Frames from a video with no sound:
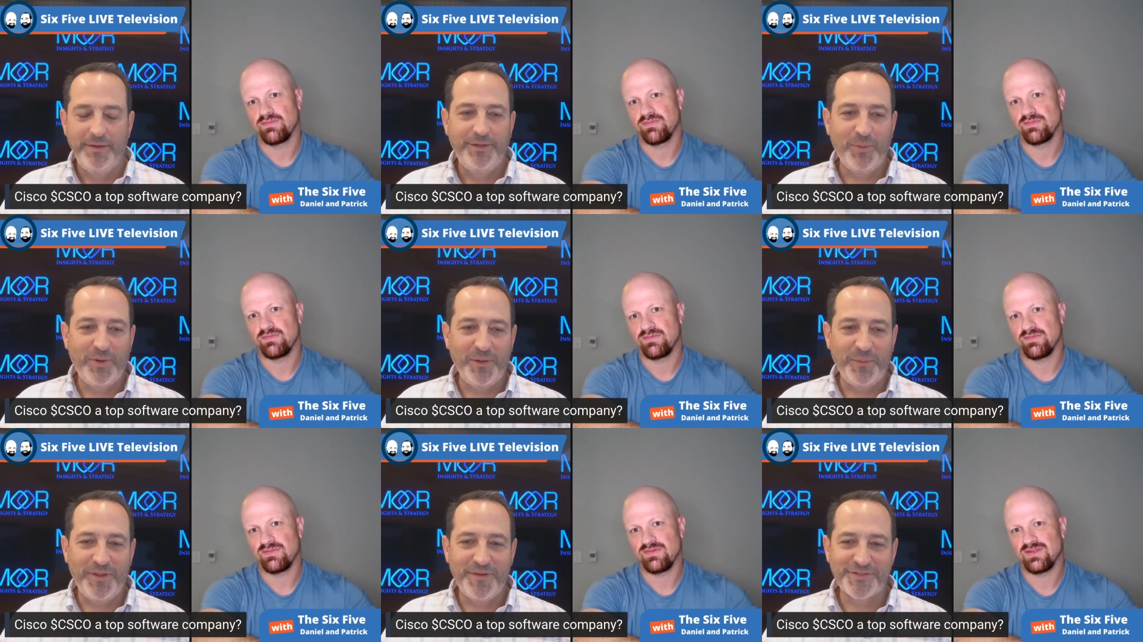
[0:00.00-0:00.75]
Speaker 1: you know by
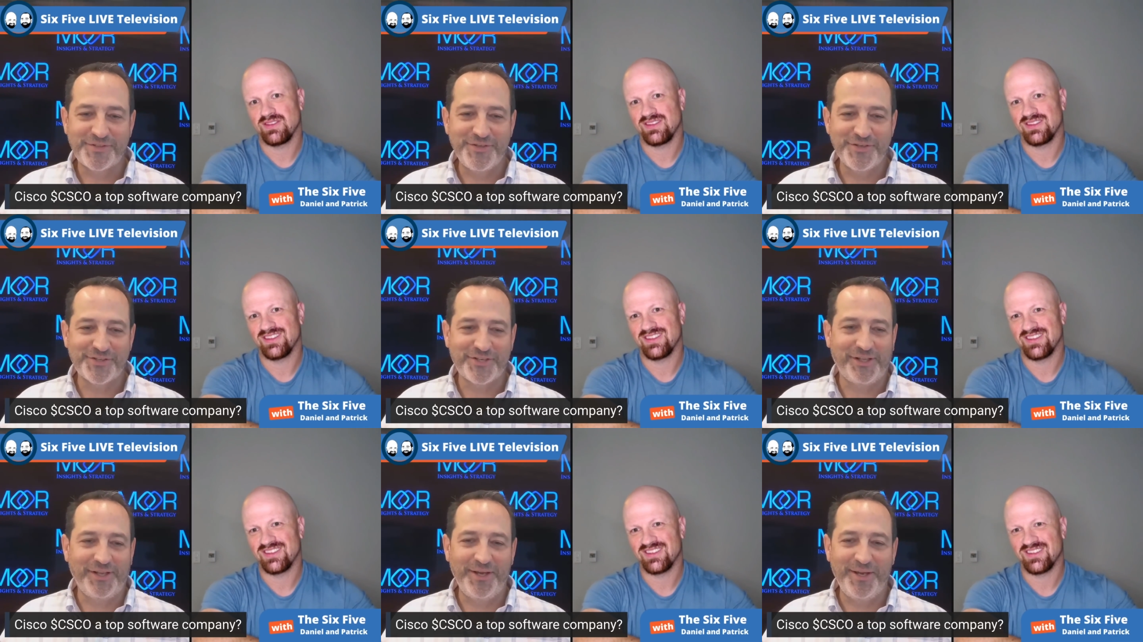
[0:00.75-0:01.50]
the way this this
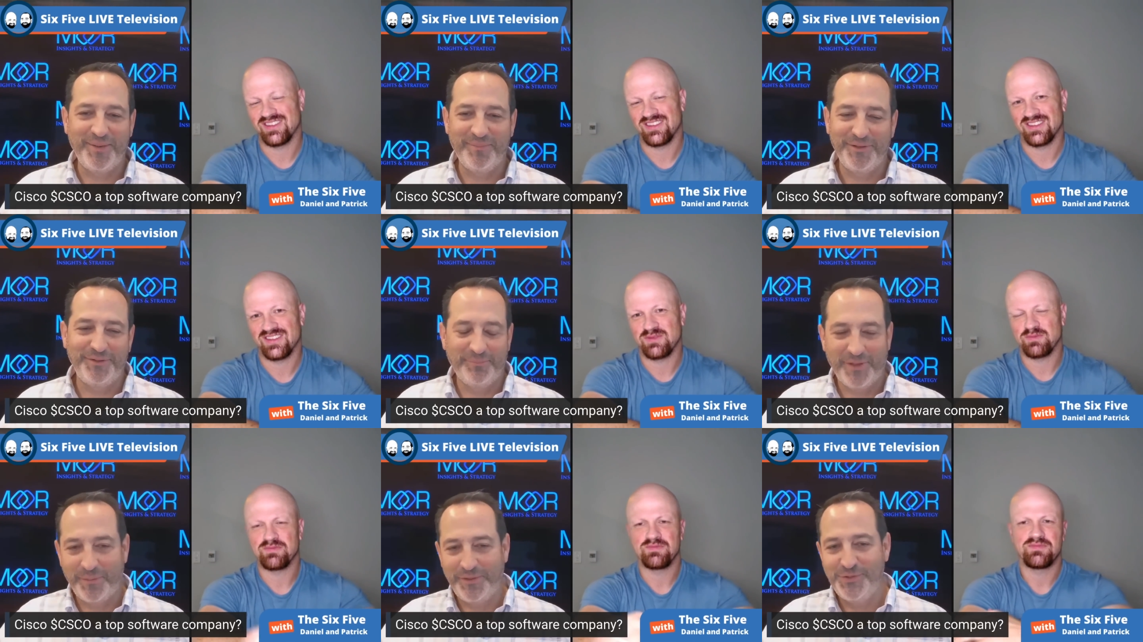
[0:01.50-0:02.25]
claim and
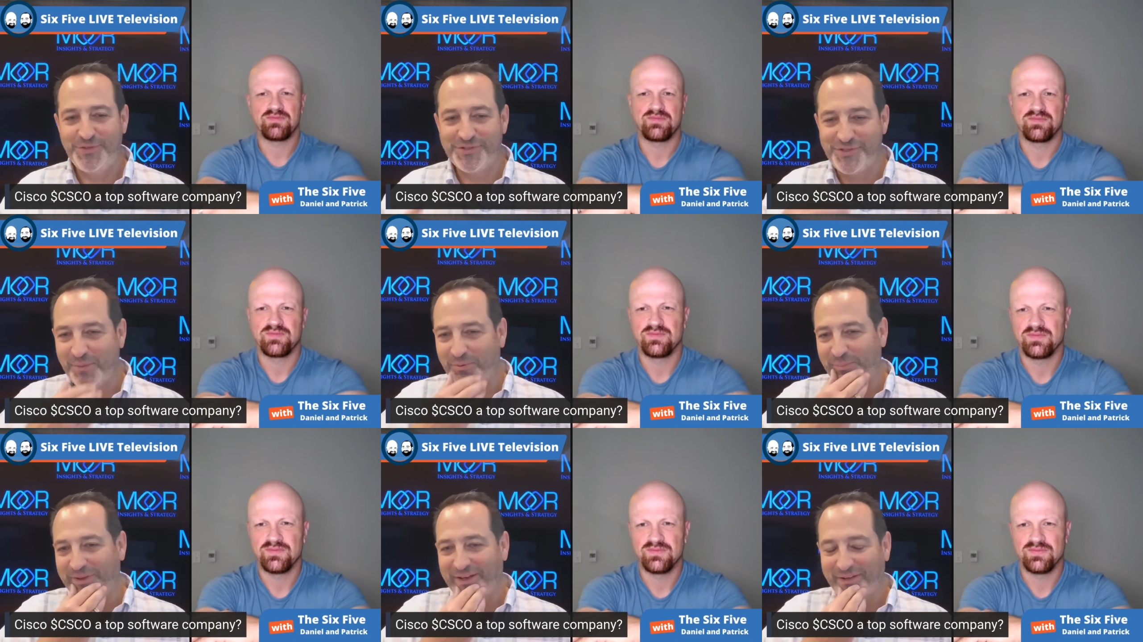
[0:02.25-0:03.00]
by the way you just
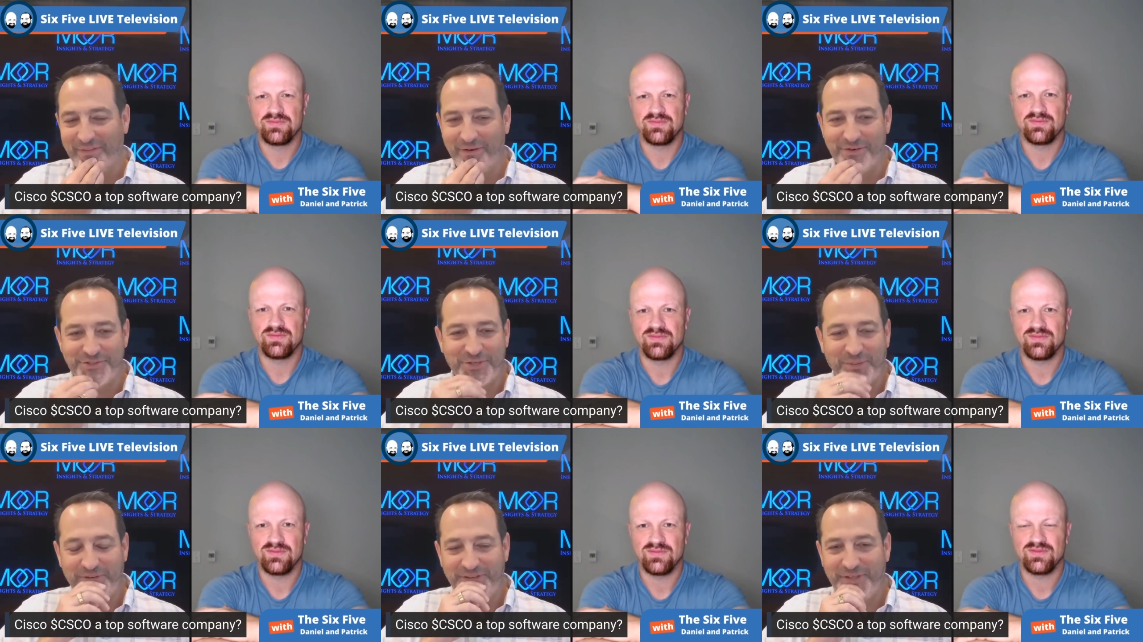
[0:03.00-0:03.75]
double back there so
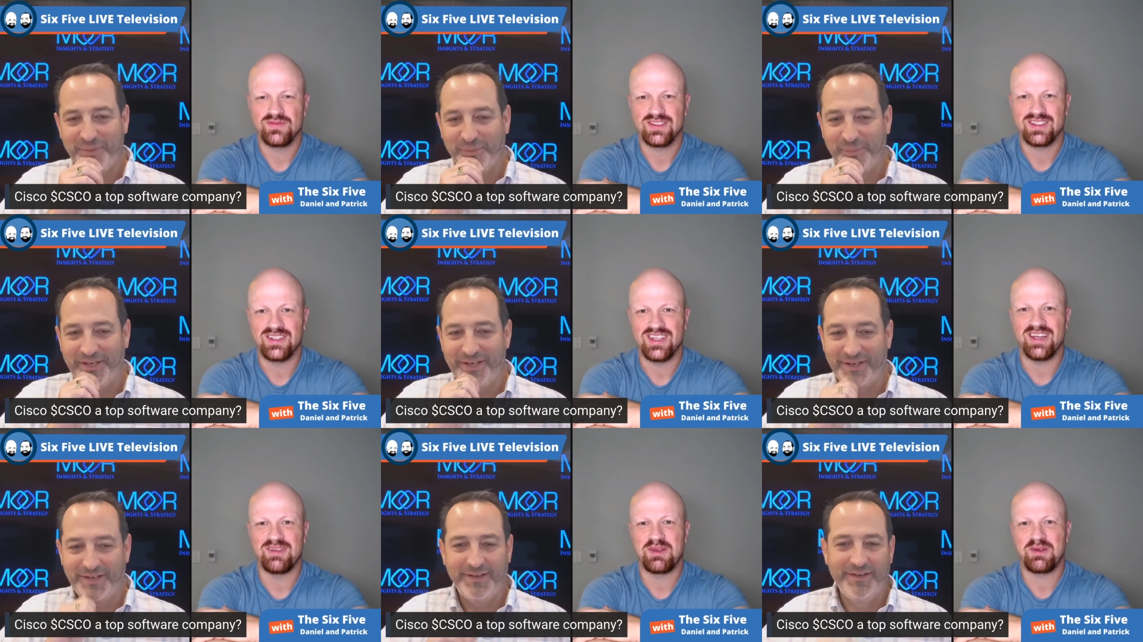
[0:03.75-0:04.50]
i'm going to double back